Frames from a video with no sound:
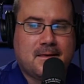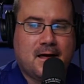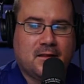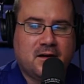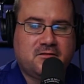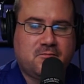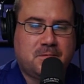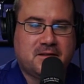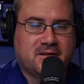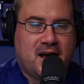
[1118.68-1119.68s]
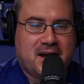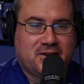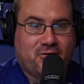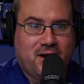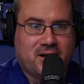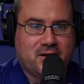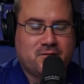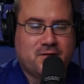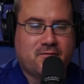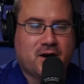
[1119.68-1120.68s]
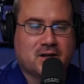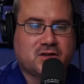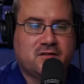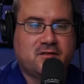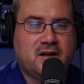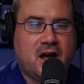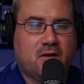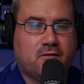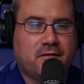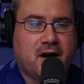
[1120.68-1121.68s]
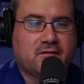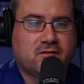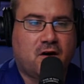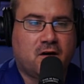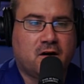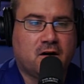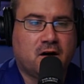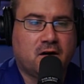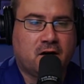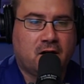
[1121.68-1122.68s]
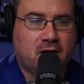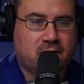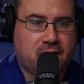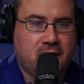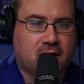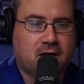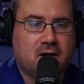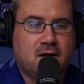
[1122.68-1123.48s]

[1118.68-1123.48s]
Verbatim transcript: unless you've been denied credit, you've never actually seen Equifax on a on a on a thing.